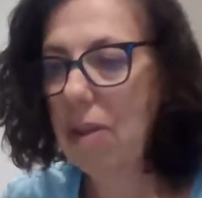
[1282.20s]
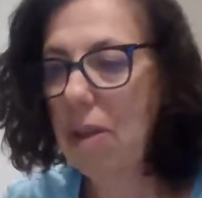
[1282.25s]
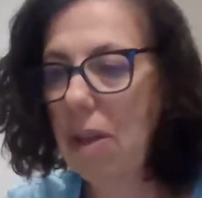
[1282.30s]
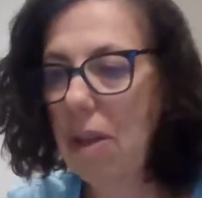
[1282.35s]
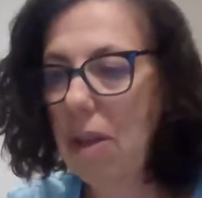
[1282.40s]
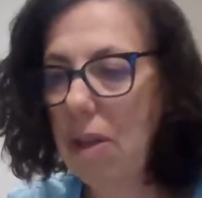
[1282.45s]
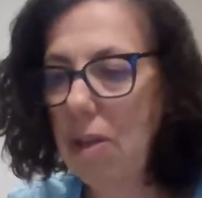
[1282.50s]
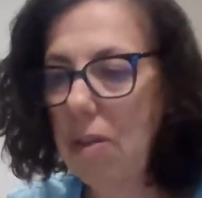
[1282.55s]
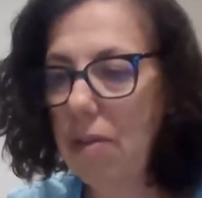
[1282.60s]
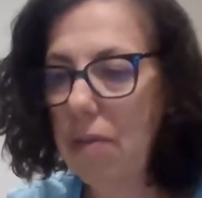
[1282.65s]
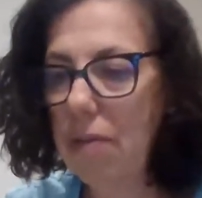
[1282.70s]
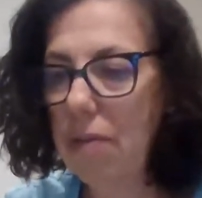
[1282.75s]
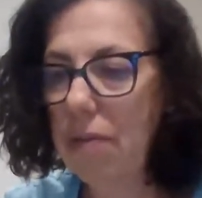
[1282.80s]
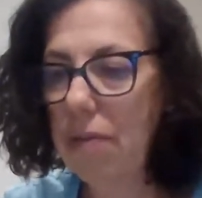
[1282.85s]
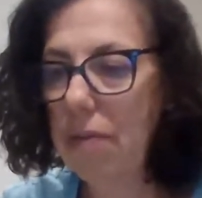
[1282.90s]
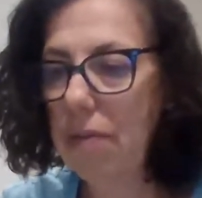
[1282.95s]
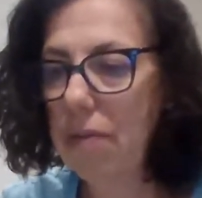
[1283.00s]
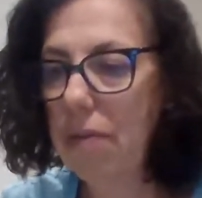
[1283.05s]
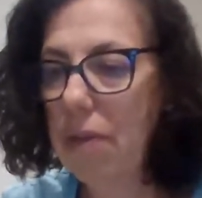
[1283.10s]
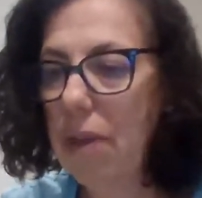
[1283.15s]
Okay.
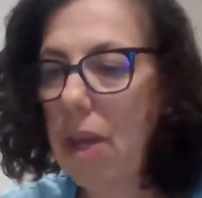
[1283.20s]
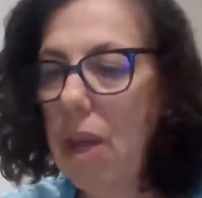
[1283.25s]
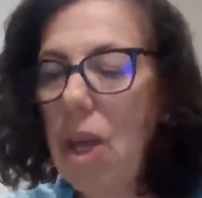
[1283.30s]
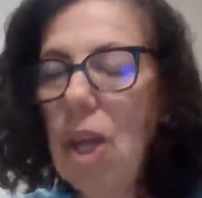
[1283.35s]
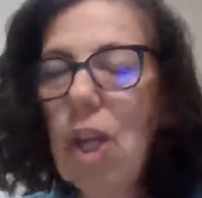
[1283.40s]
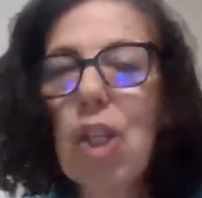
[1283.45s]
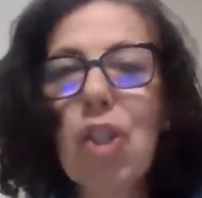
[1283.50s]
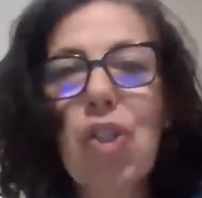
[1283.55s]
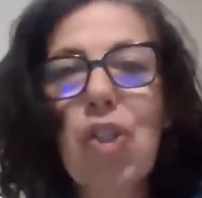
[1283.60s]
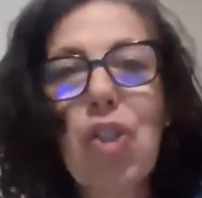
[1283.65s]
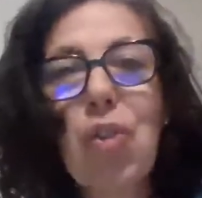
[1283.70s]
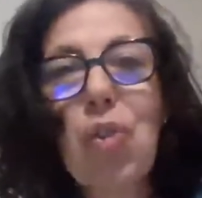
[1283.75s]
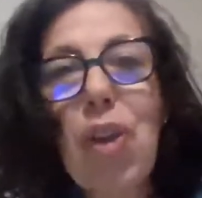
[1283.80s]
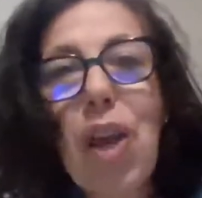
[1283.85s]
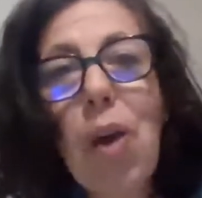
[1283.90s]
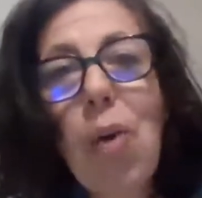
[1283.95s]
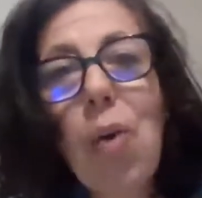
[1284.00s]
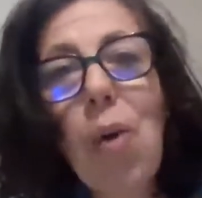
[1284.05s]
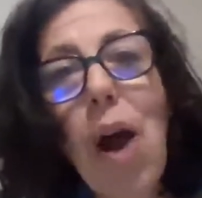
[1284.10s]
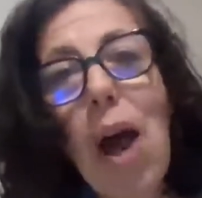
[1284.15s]
So
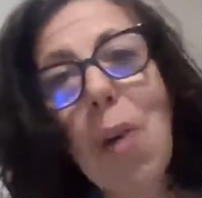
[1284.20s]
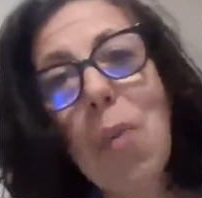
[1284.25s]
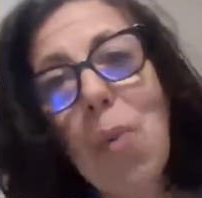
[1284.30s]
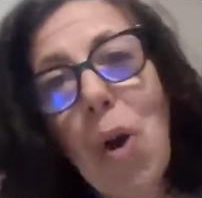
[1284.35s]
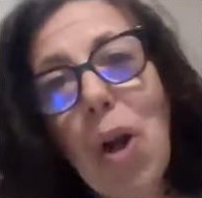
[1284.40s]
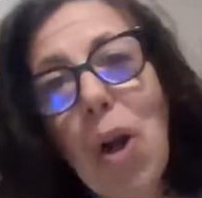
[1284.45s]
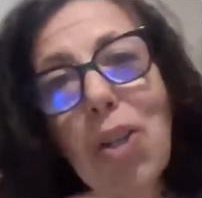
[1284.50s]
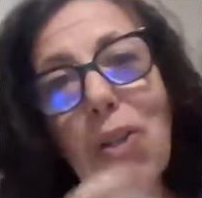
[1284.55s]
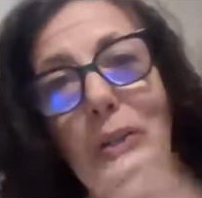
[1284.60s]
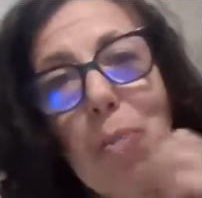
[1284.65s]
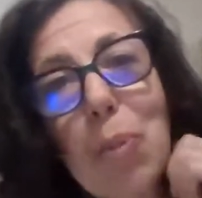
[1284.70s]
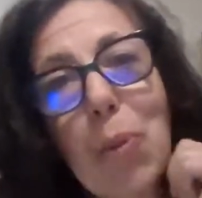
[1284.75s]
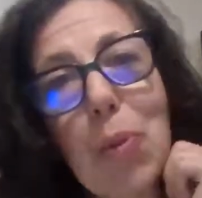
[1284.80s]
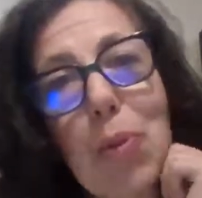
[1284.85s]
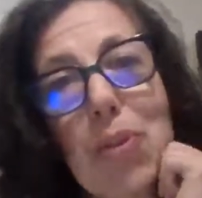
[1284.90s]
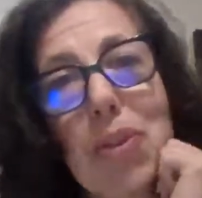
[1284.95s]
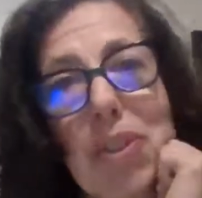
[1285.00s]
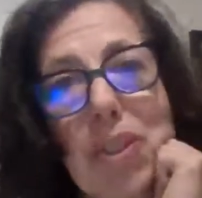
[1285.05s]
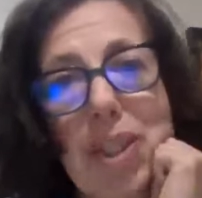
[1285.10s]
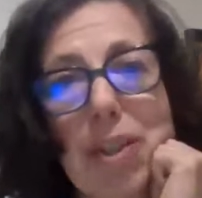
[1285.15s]
now I want you
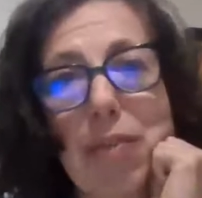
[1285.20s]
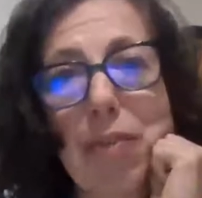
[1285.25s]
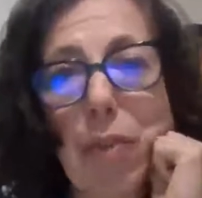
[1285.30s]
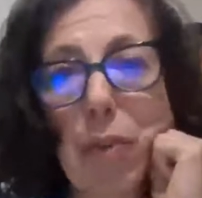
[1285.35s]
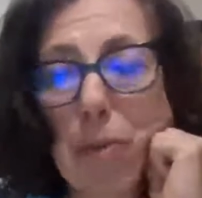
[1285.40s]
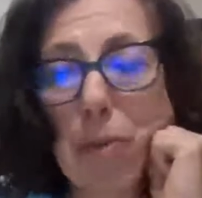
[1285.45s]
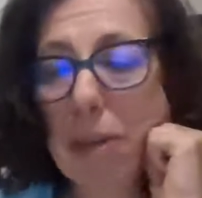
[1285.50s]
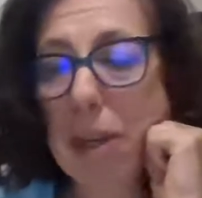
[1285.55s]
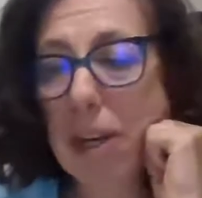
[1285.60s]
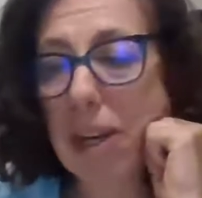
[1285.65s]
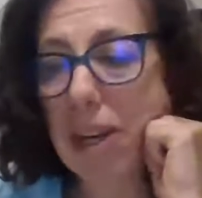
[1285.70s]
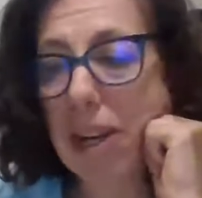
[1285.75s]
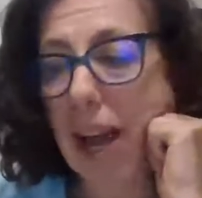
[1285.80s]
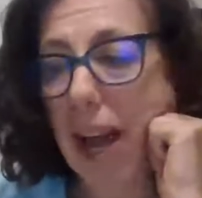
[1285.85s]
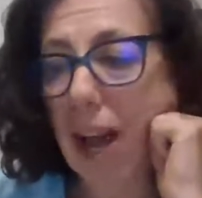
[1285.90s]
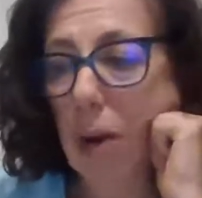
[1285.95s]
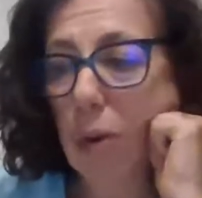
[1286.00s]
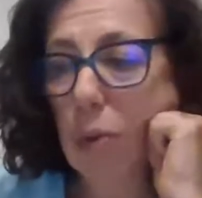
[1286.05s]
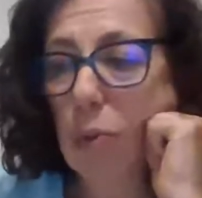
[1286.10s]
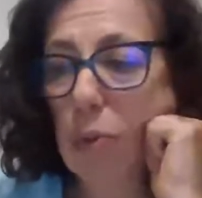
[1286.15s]
both to think for a minute,
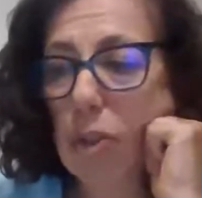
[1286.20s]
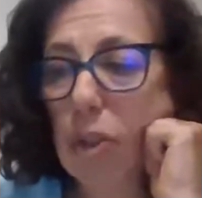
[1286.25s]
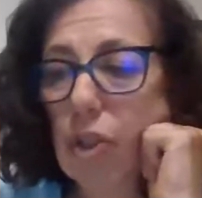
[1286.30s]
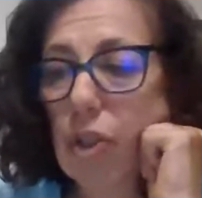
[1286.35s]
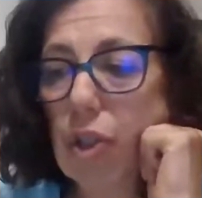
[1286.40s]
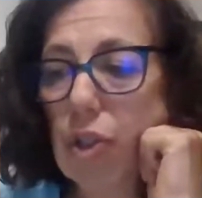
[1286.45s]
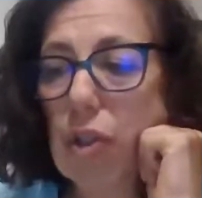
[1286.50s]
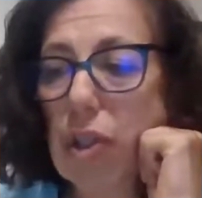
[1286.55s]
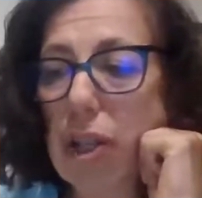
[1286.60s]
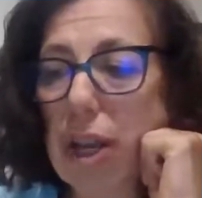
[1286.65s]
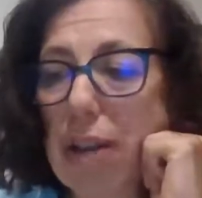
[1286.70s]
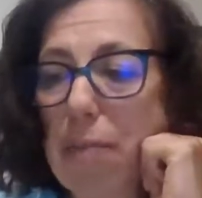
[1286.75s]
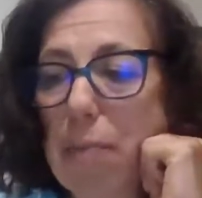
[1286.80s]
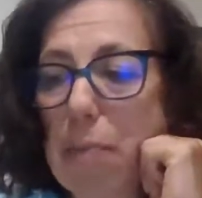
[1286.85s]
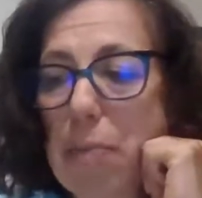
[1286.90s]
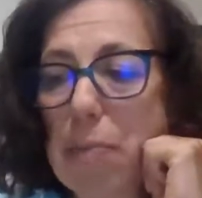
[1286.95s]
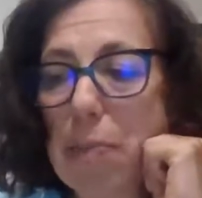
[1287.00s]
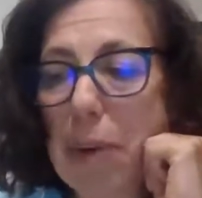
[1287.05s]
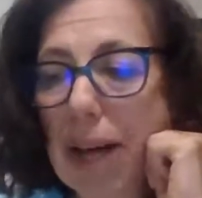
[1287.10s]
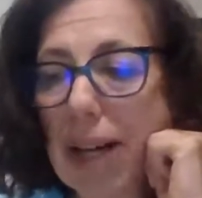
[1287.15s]
how would your life
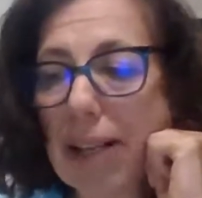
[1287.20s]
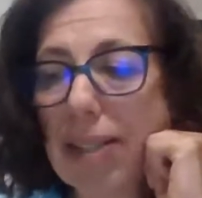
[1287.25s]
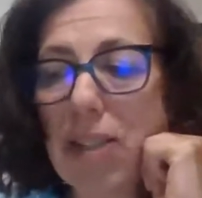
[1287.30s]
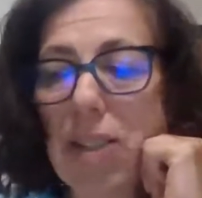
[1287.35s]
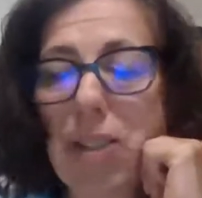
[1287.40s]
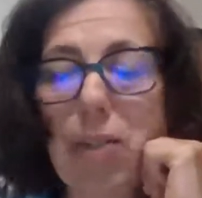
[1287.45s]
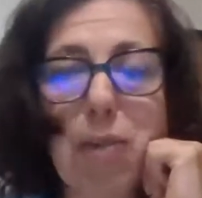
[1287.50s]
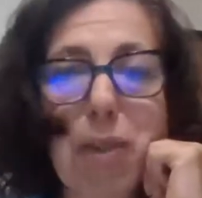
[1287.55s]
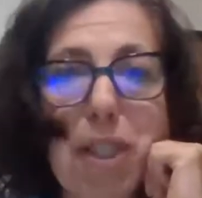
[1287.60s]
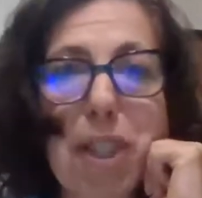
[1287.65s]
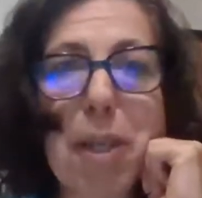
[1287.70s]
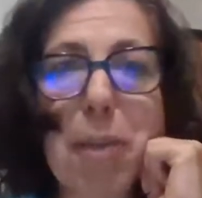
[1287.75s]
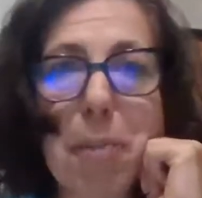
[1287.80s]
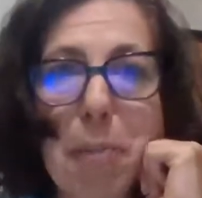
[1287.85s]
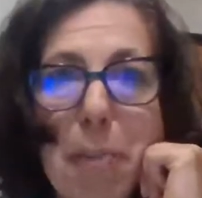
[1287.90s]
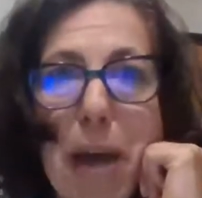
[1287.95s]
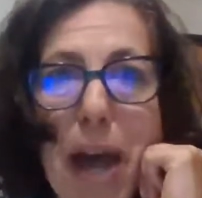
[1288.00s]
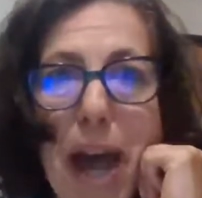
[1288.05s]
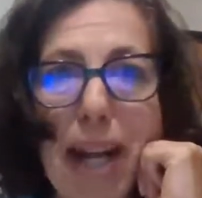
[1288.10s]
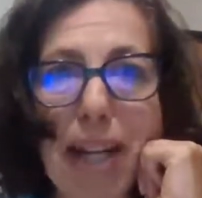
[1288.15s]
be positively
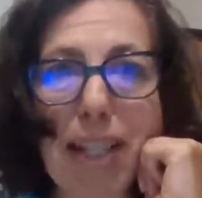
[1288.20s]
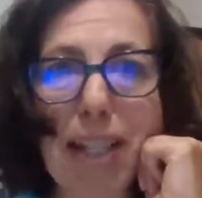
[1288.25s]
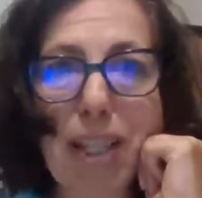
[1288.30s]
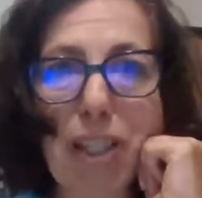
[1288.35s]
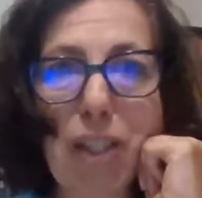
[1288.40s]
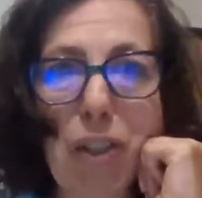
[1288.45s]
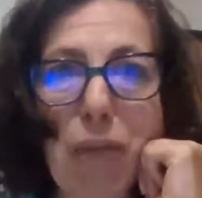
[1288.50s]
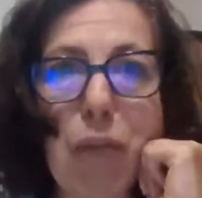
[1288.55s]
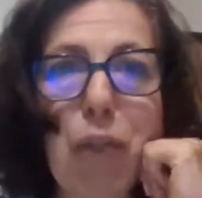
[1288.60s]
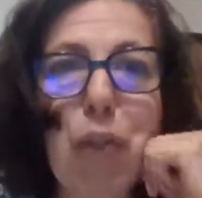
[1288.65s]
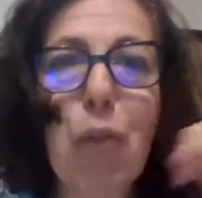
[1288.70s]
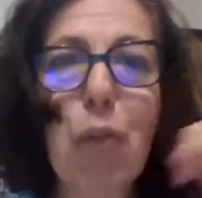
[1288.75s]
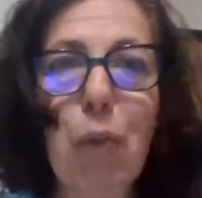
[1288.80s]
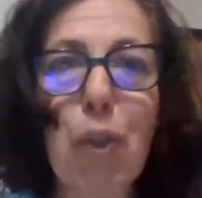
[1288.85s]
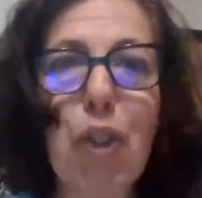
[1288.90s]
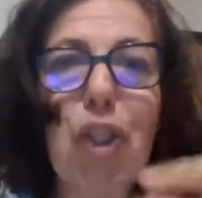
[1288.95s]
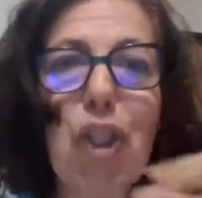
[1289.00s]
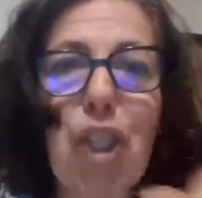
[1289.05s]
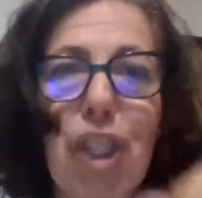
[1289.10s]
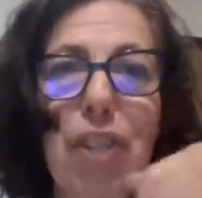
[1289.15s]
impacted if you
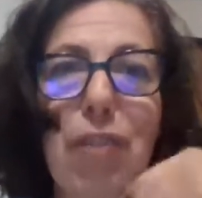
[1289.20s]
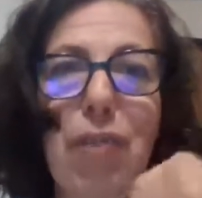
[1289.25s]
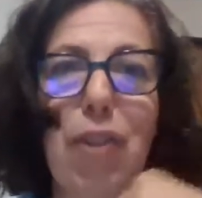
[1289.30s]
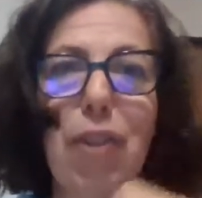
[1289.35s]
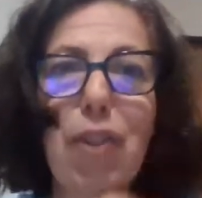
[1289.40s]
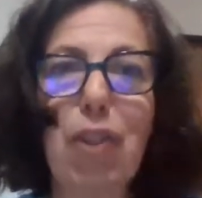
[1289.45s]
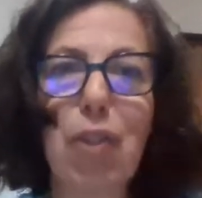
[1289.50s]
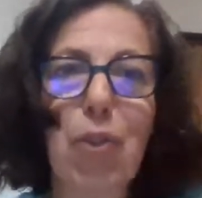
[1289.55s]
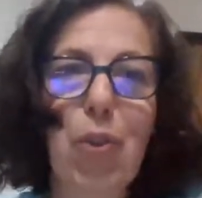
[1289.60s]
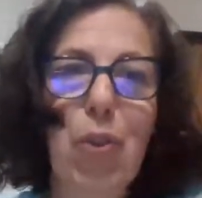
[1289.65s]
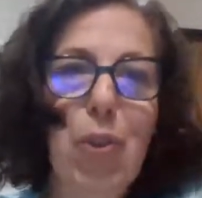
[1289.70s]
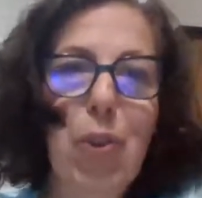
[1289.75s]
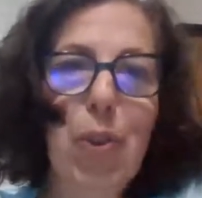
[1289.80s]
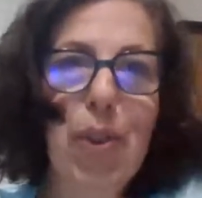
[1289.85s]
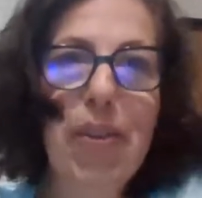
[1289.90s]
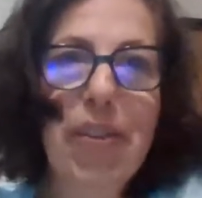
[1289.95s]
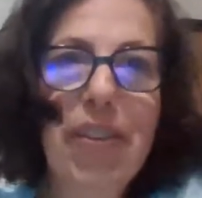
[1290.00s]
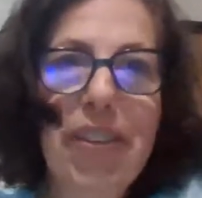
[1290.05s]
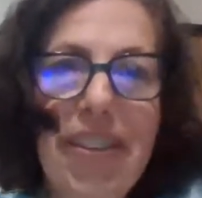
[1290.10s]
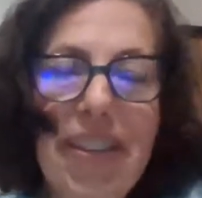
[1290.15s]
achieve this goal?